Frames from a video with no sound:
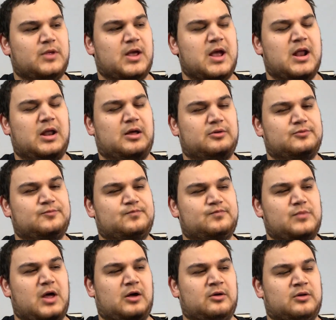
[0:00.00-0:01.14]
and
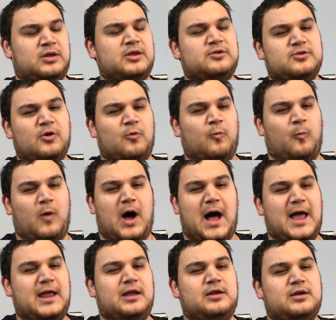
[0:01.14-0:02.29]
I'll get to
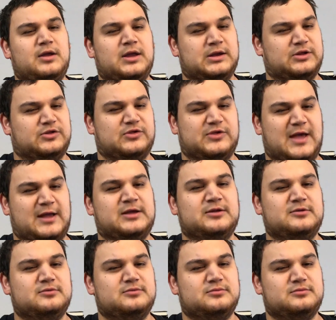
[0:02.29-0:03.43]
why in a
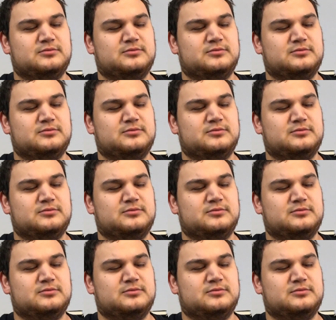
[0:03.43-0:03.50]
second.